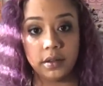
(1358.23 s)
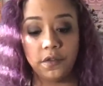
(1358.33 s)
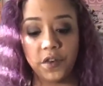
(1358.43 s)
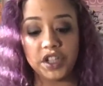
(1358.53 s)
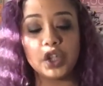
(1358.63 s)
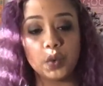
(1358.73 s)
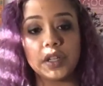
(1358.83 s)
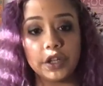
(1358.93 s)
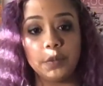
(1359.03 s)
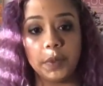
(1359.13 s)
Finish what's
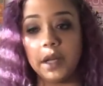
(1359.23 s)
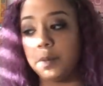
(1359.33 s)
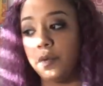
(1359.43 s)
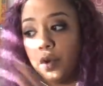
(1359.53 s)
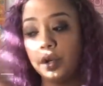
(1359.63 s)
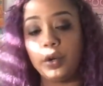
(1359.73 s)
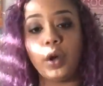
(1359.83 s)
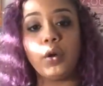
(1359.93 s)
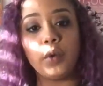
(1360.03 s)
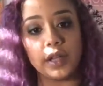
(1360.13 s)
on your plate before you
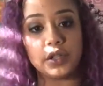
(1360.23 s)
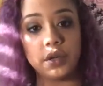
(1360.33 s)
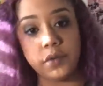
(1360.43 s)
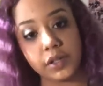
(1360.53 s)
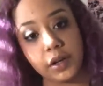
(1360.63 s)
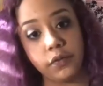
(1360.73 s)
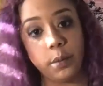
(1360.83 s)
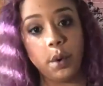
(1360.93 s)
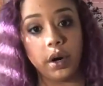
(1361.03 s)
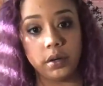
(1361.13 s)
go and serve yourself
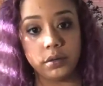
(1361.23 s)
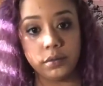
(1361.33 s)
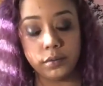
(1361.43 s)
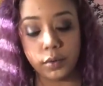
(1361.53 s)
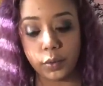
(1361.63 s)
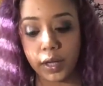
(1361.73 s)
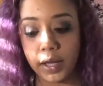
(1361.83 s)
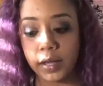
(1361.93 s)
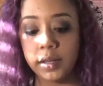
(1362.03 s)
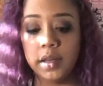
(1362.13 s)
more,
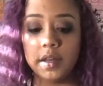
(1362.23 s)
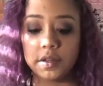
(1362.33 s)
okay?